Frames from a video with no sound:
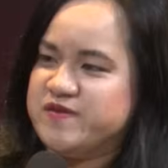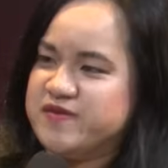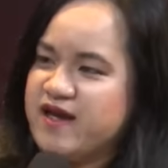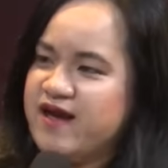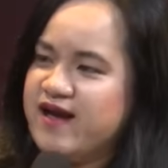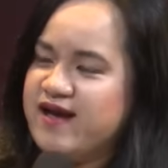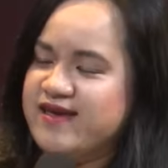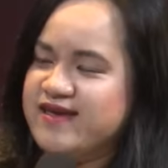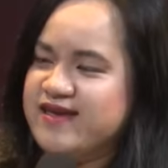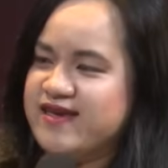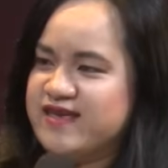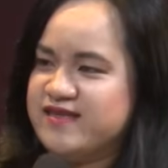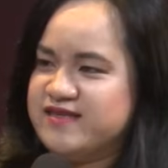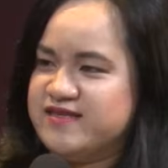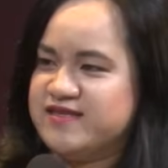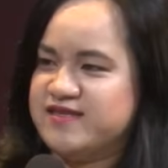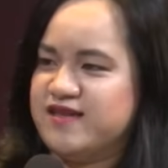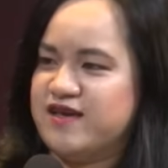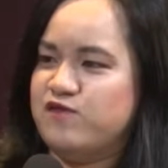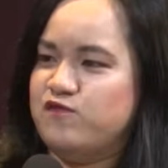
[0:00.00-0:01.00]
I can
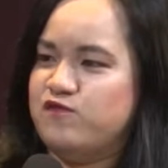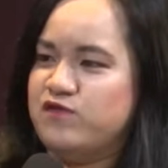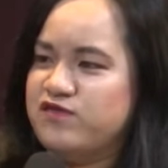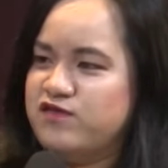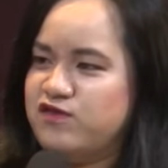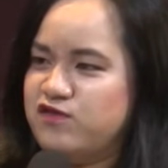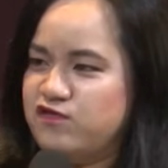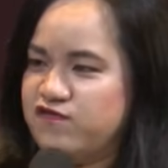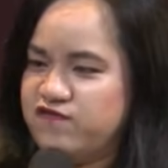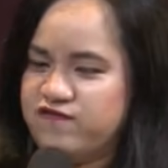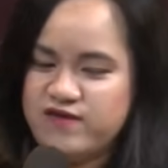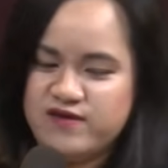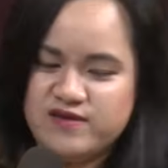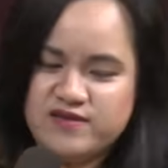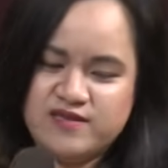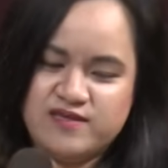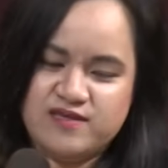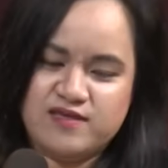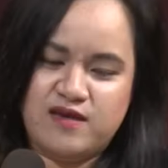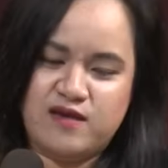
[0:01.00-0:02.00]
start with you
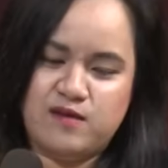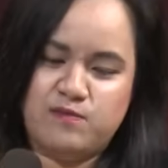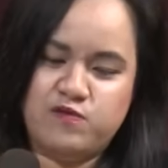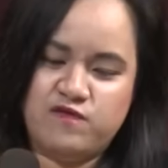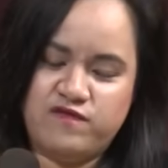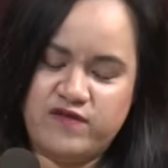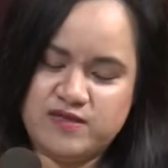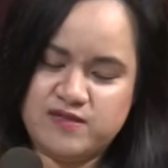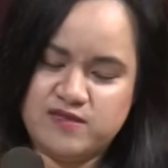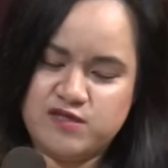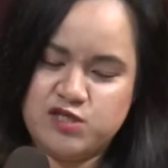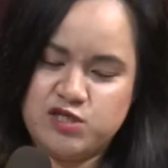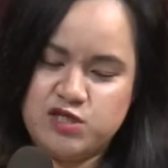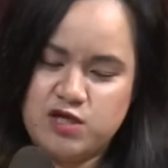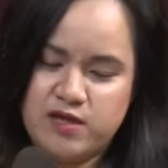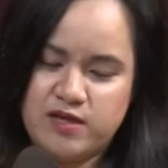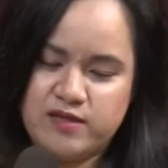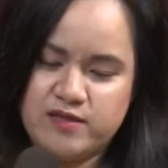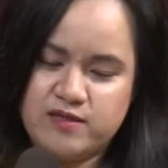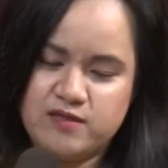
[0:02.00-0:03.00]
first, Professor
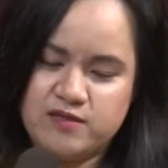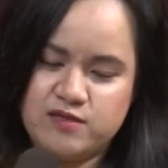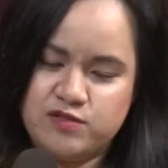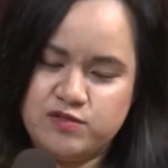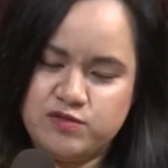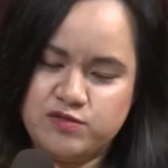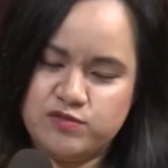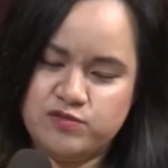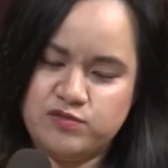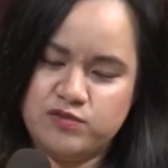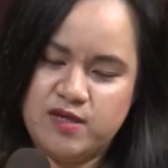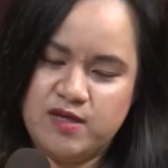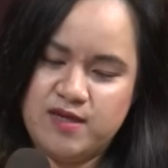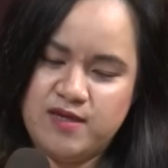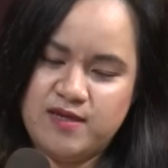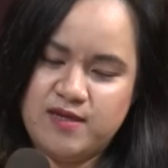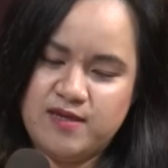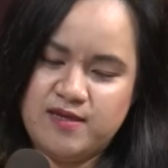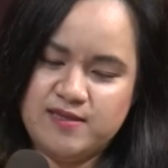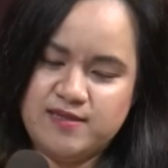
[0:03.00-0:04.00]
Shad, to
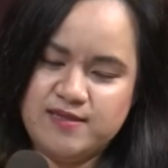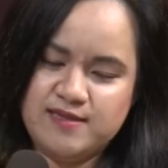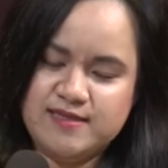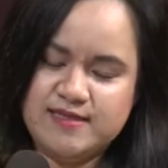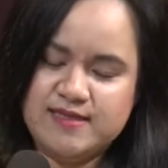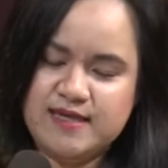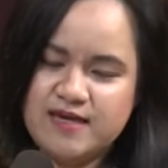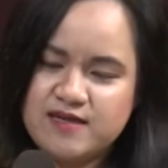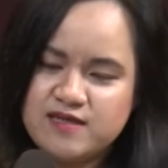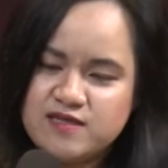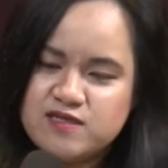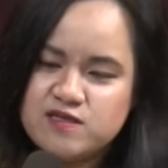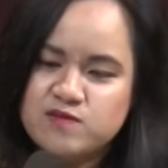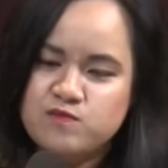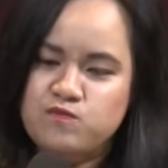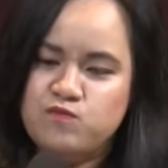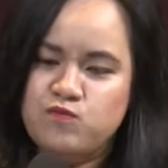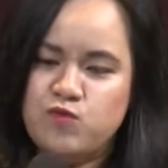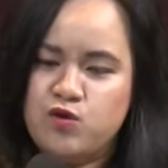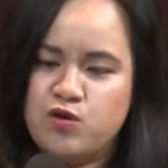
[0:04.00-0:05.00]
get us
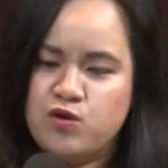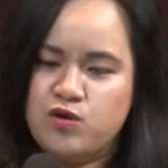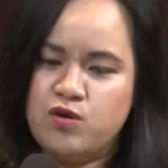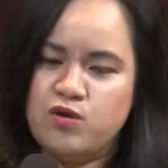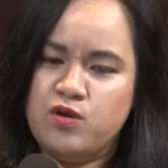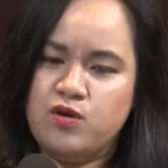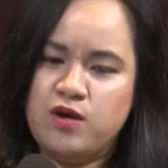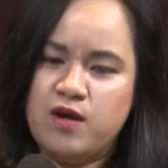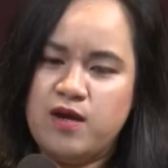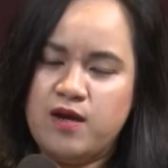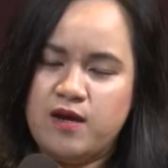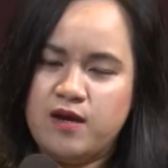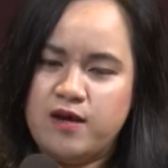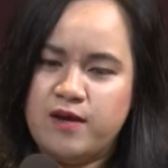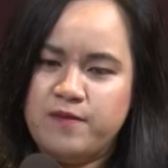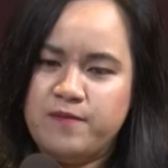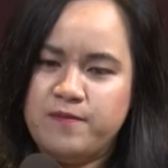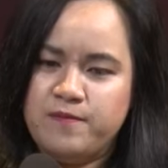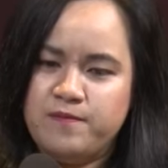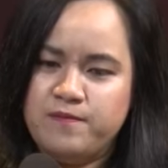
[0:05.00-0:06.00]
more
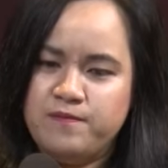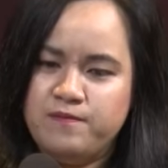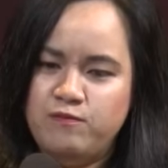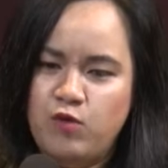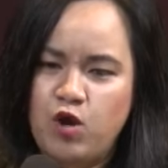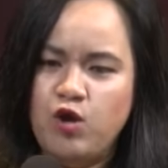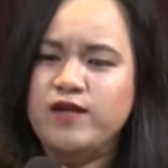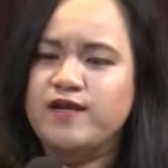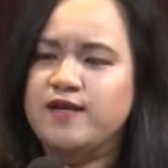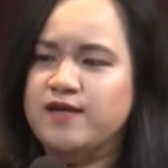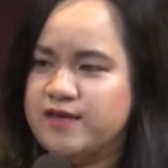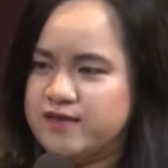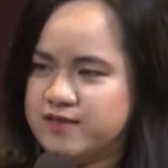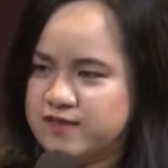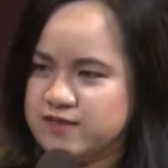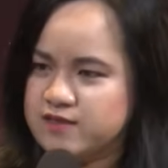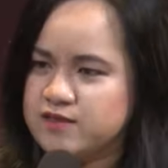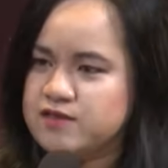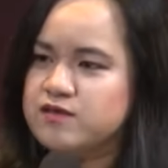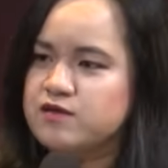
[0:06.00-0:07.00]

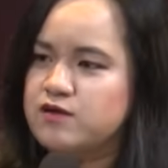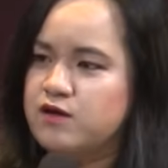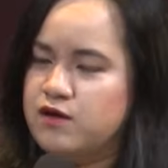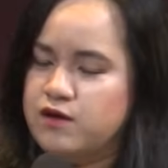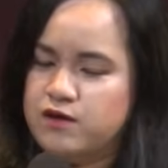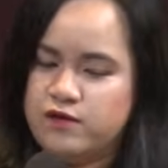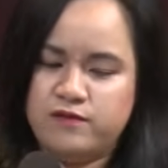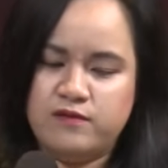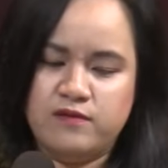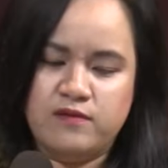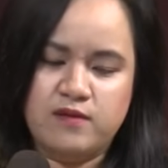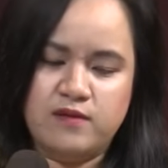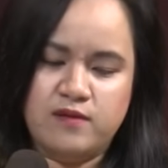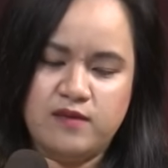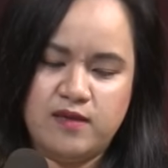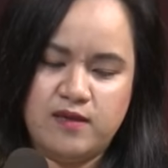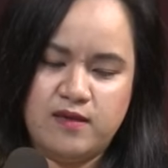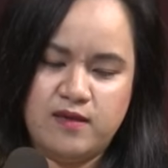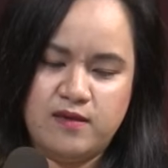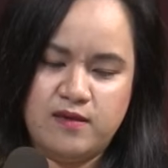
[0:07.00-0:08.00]
learned on
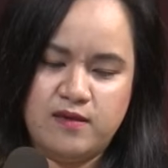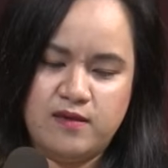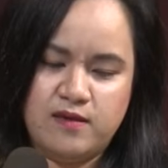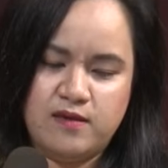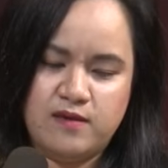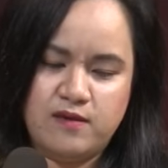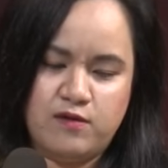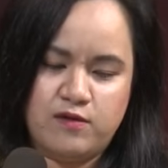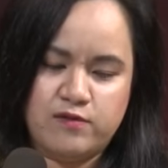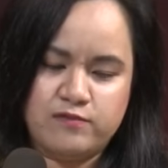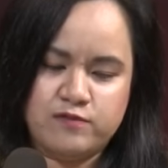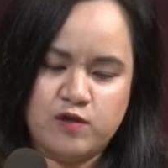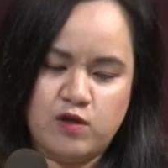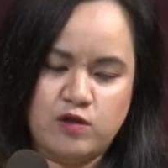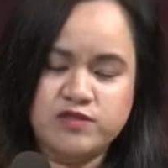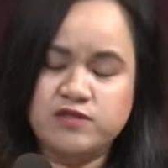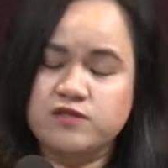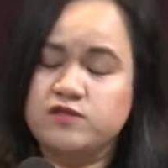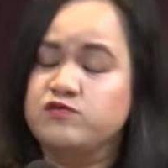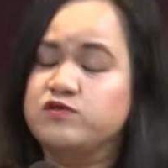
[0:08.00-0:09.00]

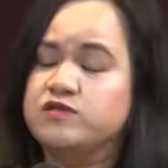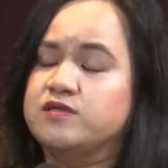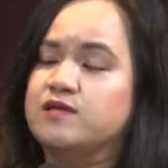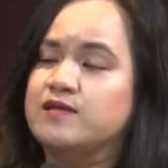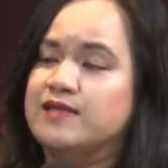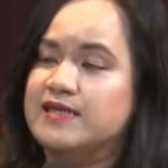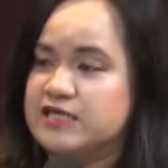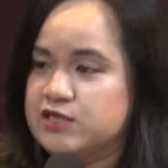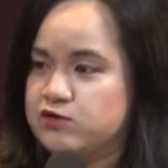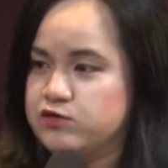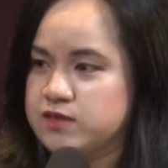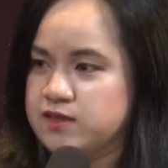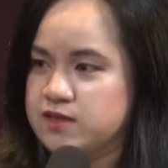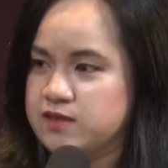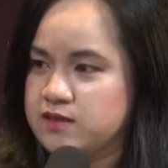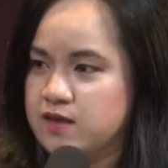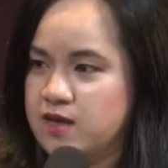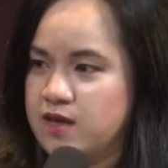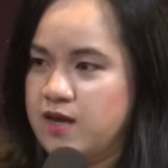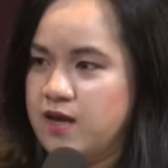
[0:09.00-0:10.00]
constitutional
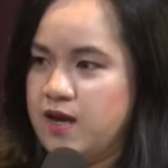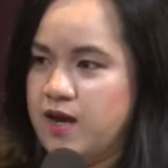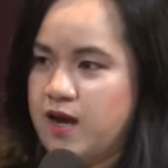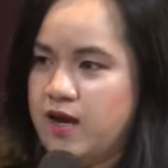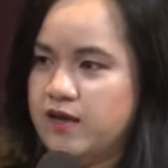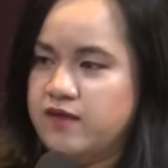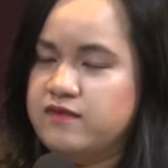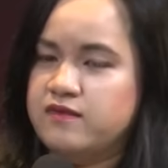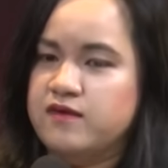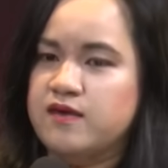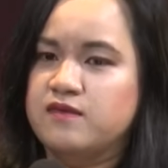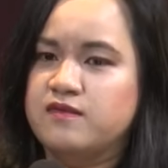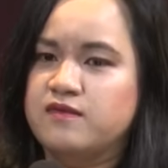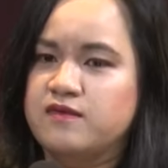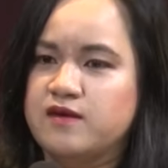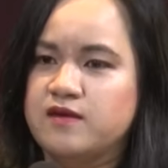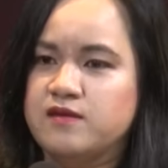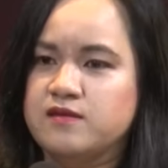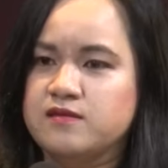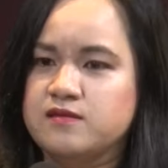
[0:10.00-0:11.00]
literacy. I think
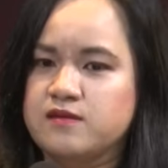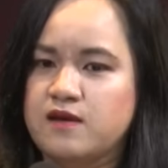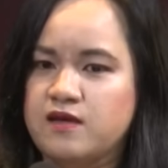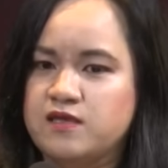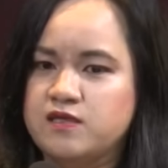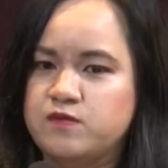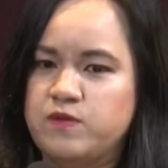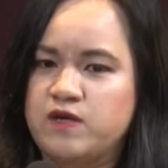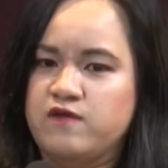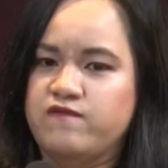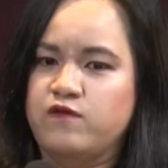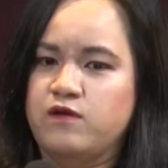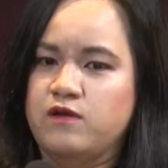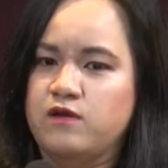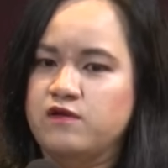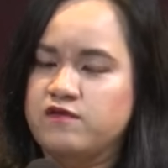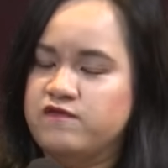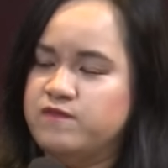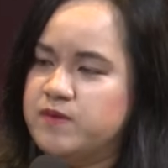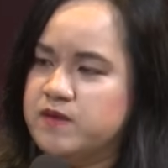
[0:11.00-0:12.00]
that I speak for a
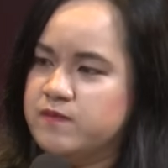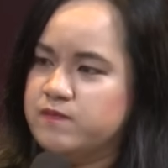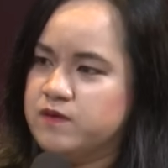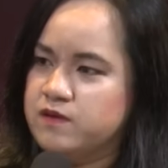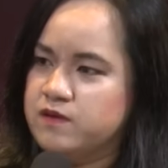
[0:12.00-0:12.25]
lot of people.